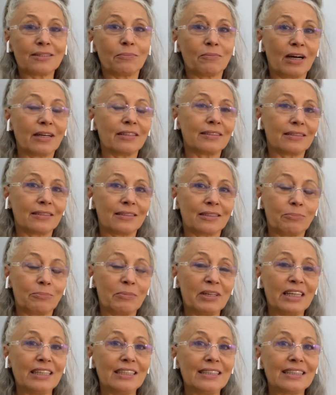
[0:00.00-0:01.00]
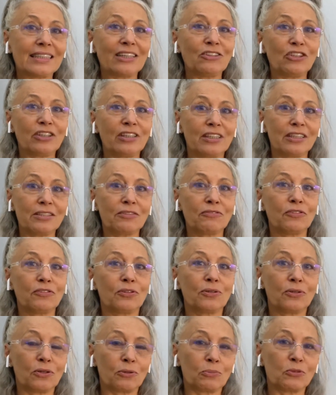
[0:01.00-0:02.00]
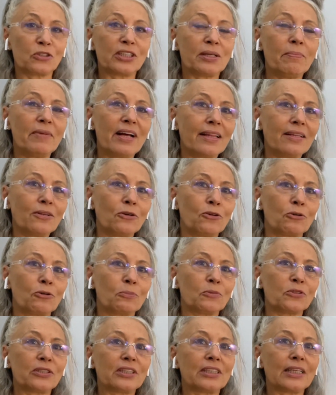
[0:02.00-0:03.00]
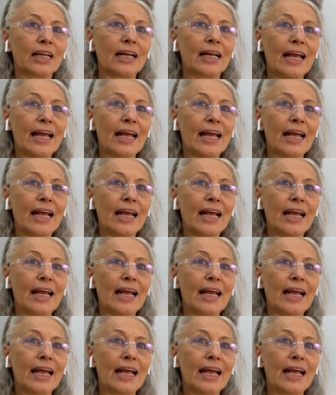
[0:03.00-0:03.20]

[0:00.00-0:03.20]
Mars has been in Sagittarius for almost a month, almost uh,